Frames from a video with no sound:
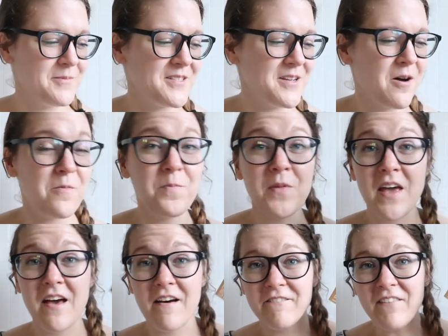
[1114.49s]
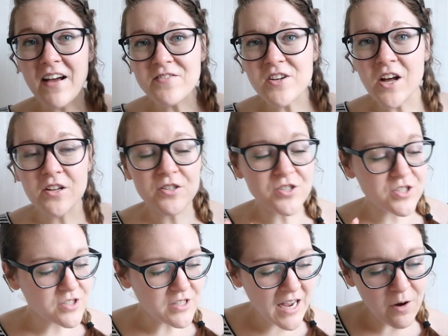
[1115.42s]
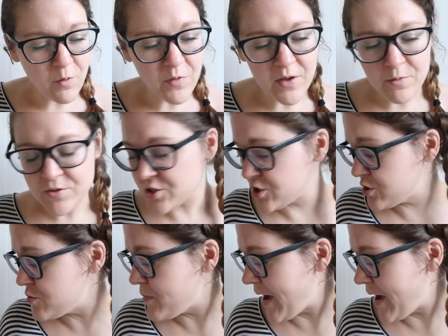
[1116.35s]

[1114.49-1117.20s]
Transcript: So $5 I don't think was too